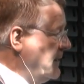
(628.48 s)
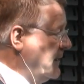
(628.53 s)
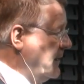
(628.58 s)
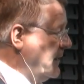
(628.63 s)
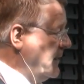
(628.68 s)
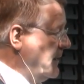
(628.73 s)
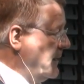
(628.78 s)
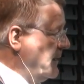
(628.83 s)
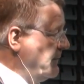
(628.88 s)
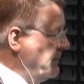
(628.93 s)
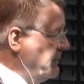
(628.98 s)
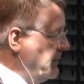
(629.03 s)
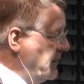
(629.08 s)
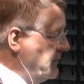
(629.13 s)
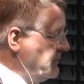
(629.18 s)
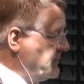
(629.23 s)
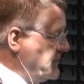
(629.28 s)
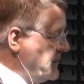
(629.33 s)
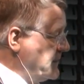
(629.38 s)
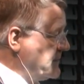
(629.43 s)
uh,
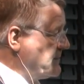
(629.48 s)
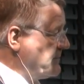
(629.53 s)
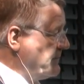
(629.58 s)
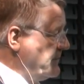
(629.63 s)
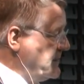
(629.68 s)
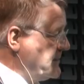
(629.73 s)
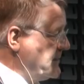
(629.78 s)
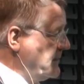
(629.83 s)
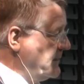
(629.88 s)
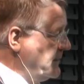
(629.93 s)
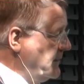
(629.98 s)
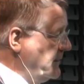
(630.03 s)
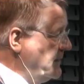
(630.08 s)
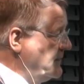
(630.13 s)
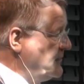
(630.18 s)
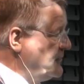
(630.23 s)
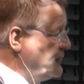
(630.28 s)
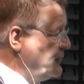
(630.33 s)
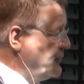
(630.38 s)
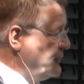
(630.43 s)
now just recently
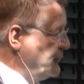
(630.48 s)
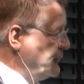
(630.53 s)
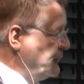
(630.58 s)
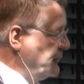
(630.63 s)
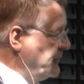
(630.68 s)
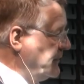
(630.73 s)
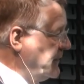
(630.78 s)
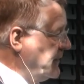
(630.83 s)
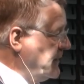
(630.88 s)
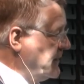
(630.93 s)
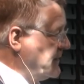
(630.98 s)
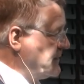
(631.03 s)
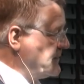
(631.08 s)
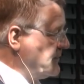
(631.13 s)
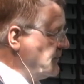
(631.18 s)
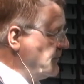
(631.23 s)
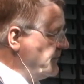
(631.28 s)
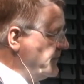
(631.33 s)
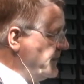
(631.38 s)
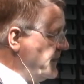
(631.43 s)
in June.
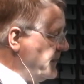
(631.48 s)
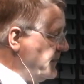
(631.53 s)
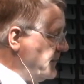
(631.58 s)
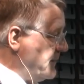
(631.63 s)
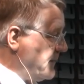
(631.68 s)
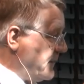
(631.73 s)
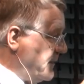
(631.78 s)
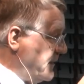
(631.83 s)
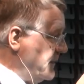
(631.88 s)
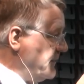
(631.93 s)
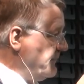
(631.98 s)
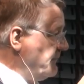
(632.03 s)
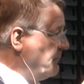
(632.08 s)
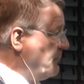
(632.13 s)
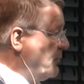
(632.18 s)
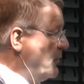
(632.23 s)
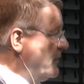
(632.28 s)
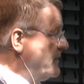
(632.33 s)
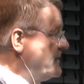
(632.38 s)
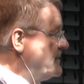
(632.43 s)
So they are kind of
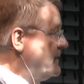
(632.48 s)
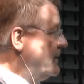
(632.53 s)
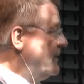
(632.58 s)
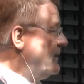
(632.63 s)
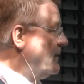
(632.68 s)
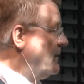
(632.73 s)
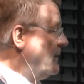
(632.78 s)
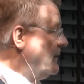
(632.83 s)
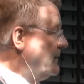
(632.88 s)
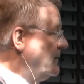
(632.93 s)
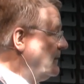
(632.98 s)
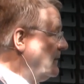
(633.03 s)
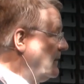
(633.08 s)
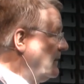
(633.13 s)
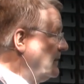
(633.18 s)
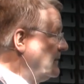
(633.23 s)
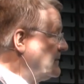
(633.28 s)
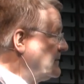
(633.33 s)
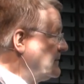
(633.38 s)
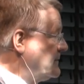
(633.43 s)
policy
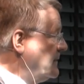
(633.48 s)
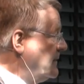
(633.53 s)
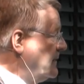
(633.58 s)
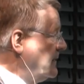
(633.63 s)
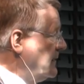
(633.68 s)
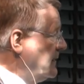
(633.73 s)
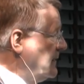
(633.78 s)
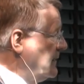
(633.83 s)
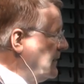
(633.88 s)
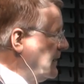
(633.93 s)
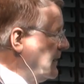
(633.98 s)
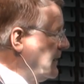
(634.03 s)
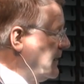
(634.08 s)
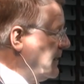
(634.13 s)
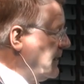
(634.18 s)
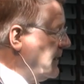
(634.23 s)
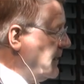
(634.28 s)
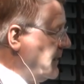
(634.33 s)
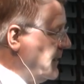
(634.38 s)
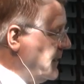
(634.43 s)
guidelines
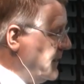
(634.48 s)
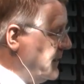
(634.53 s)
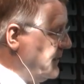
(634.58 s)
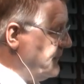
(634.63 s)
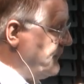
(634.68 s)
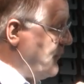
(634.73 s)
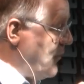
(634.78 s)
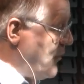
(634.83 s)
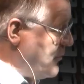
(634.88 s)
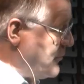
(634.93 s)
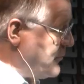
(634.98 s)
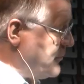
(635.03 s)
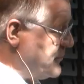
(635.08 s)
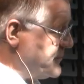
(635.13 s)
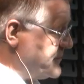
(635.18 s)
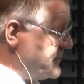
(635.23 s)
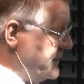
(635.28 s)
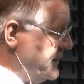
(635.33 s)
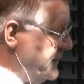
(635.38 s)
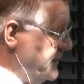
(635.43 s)
uh, and
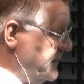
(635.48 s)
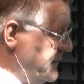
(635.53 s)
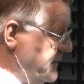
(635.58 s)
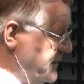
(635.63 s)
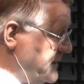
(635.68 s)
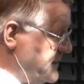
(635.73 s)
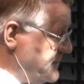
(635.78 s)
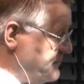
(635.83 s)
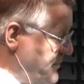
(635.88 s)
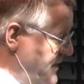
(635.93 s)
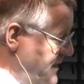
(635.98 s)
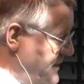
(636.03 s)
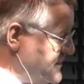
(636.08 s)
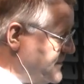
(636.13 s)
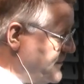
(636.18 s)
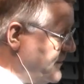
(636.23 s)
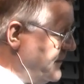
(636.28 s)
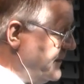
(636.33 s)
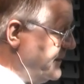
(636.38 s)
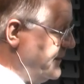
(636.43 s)
focusing
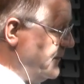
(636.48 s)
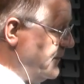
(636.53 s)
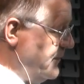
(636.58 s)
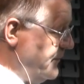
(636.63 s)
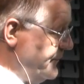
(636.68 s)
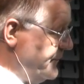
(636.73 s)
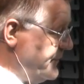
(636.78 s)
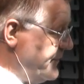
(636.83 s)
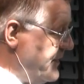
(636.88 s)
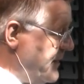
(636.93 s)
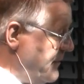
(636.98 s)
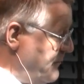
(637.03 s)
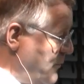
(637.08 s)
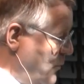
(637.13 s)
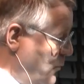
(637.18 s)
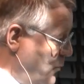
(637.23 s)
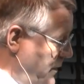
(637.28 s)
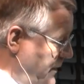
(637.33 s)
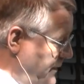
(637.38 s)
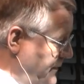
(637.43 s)
especially on the number
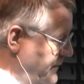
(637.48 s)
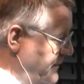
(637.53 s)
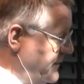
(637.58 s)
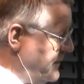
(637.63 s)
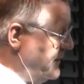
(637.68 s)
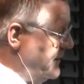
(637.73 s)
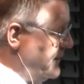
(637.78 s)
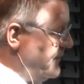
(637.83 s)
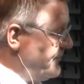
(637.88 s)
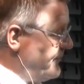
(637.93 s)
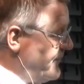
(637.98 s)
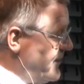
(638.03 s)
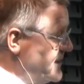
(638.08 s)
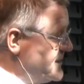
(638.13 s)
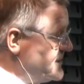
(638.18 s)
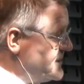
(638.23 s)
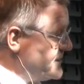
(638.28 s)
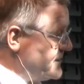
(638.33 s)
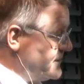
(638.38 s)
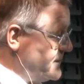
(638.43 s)
one,
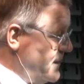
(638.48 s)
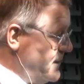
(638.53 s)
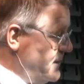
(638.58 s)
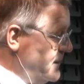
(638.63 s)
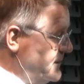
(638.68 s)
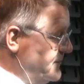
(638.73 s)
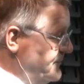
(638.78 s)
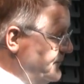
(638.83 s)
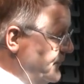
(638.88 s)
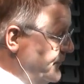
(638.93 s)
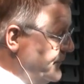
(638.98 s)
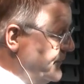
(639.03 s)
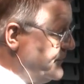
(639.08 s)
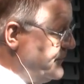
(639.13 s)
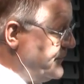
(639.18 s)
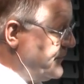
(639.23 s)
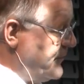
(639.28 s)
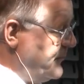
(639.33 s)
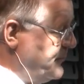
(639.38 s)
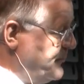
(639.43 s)
fresh start for the
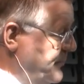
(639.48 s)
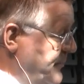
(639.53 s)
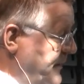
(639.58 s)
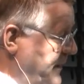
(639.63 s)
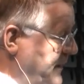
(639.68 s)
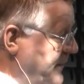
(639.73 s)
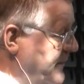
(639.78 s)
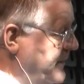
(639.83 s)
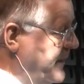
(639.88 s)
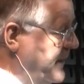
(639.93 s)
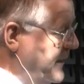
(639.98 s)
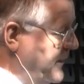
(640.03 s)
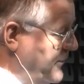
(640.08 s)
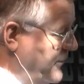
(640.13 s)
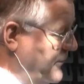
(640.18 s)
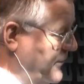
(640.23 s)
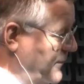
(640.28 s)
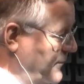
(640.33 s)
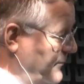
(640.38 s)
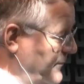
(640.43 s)
European
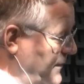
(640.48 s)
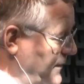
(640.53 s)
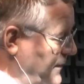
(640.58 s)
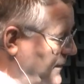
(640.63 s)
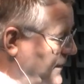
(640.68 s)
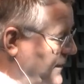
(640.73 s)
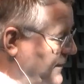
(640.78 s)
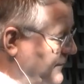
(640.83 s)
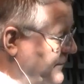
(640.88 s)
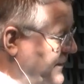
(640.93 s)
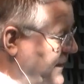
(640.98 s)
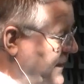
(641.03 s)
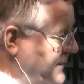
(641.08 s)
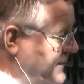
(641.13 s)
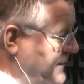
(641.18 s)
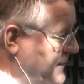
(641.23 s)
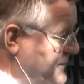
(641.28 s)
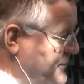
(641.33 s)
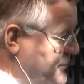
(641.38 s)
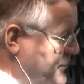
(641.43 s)
economy,
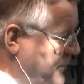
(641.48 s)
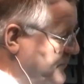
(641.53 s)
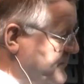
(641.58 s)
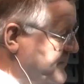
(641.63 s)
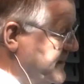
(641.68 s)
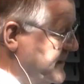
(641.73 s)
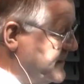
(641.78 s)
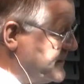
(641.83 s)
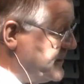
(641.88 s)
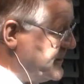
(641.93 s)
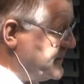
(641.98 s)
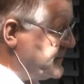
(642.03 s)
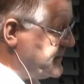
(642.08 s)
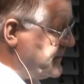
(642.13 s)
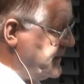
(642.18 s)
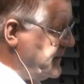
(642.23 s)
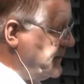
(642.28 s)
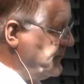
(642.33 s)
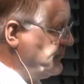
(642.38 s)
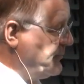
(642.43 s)
creating jobs and
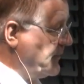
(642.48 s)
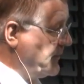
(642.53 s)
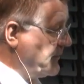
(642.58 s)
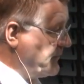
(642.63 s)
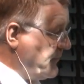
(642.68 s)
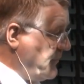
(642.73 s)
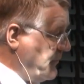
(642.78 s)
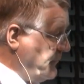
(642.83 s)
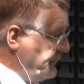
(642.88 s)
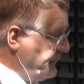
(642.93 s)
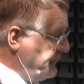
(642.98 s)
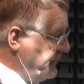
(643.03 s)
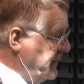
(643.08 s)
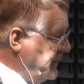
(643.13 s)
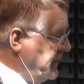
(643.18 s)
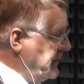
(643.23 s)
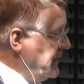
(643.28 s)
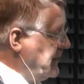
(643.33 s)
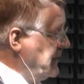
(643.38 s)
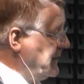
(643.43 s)
sustainable growth
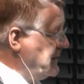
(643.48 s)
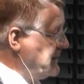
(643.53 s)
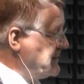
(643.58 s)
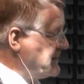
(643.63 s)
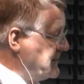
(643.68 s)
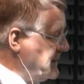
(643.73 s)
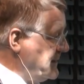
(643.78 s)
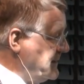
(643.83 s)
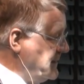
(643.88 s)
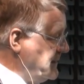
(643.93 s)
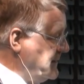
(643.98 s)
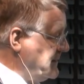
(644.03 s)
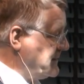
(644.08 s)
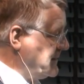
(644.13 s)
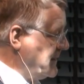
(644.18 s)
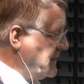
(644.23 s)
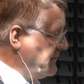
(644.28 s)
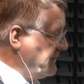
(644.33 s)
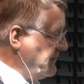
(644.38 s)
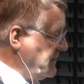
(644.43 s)
in cities
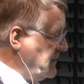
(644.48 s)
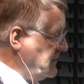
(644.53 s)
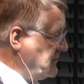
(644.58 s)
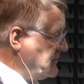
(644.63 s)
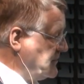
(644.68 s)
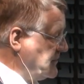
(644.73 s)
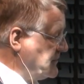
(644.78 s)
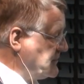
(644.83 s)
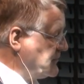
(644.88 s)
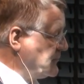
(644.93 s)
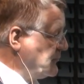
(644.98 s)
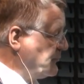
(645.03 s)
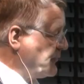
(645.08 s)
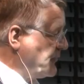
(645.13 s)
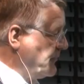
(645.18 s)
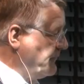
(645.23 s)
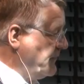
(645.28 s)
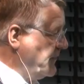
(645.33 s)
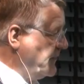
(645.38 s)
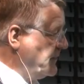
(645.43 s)
and regions to
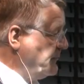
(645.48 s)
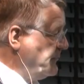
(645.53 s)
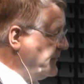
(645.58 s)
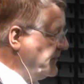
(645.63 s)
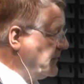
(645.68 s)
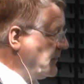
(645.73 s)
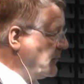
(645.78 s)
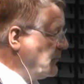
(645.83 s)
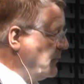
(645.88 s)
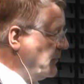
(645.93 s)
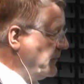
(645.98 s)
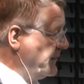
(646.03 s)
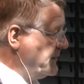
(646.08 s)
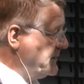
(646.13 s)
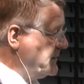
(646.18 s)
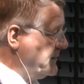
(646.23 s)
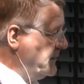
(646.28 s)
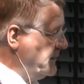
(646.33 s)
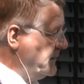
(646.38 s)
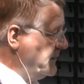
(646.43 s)
provide a better
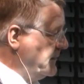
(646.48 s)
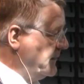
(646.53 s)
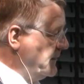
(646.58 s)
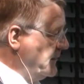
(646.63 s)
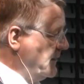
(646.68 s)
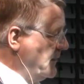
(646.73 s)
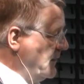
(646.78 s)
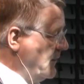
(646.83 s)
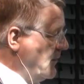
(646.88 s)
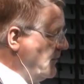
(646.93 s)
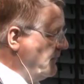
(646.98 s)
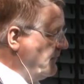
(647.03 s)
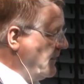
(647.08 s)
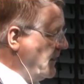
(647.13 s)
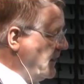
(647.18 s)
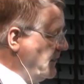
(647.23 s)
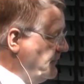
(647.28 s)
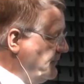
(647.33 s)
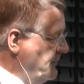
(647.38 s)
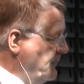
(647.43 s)
quality of
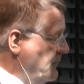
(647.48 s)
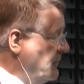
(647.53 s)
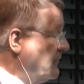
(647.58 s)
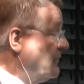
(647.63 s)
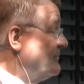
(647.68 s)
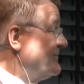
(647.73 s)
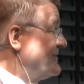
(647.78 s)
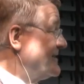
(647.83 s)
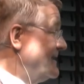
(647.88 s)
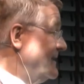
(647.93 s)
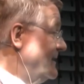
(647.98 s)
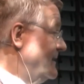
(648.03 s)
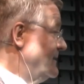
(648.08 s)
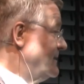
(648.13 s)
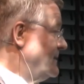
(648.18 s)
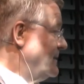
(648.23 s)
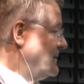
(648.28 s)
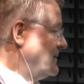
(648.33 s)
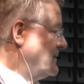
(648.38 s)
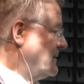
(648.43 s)
life for
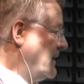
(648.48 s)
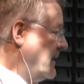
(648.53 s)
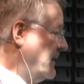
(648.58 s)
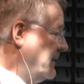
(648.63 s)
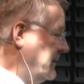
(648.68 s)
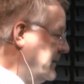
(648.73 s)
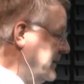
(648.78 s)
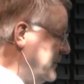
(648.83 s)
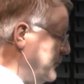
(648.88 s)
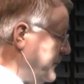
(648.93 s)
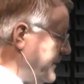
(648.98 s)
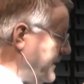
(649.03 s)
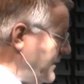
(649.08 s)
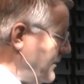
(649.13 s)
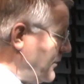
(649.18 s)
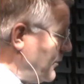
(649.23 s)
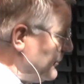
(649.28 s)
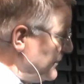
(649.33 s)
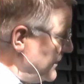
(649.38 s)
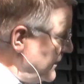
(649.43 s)
citizens. And then we
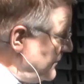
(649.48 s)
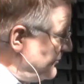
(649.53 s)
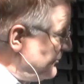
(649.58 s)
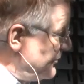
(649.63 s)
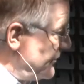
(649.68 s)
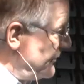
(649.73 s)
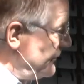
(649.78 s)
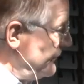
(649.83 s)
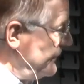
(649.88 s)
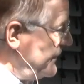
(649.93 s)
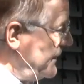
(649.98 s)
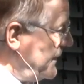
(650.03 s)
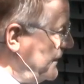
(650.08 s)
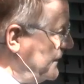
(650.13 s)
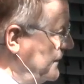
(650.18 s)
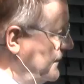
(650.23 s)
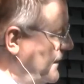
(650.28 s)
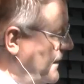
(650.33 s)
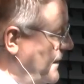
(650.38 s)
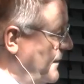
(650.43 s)
go deeper on
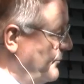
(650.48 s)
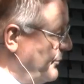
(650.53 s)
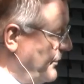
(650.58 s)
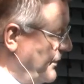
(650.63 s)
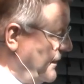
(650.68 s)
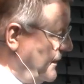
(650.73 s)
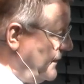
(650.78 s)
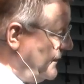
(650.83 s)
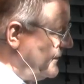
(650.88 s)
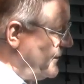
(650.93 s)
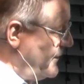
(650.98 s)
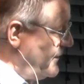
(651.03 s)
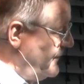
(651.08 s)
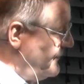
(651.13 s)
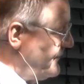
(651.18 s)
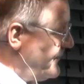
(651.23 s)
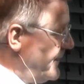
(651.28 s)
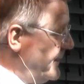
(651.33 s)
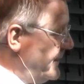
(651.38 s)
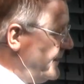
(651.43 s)
that, bring the
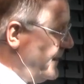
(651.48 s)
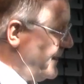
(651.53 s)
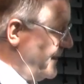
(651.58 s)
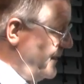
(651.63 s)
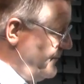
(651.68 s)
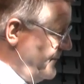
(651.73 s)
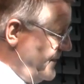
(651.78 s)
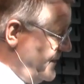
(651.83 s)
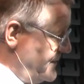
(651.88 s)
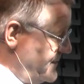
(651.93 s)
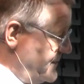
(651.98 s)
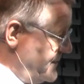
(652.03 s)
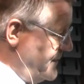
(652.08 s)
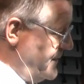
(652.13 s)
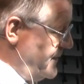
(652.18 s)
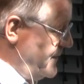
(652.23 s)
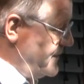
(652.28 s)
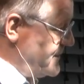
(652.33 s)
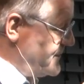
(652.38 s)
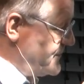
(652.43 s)
different elements
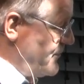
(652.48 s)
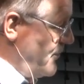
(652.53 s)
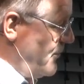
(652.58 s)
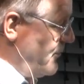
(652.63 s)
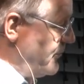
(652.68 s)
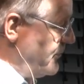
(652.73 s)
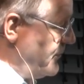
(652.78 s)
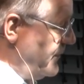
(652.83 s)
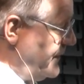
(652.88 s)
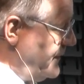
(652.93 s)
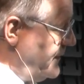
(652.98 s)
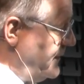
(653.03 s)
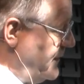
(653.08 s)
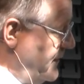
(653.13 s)
strongly